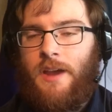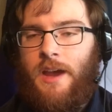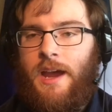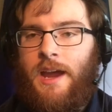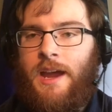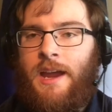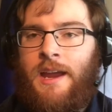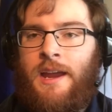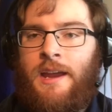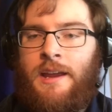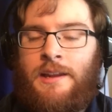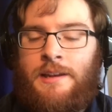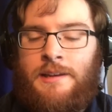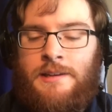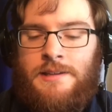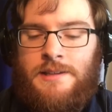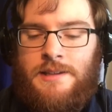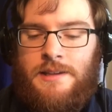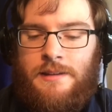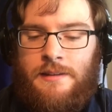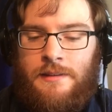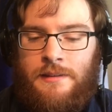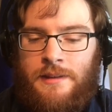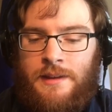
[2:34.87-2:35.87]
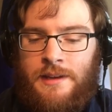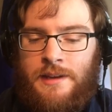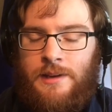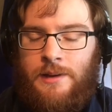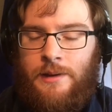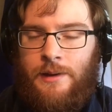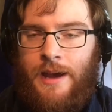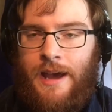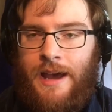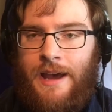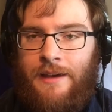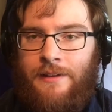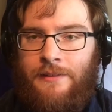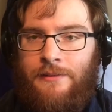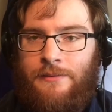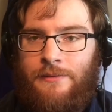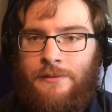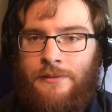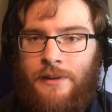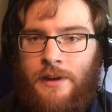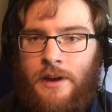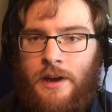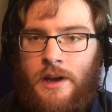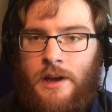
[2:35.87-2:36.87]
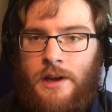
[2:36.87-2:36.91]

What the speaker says: and then you have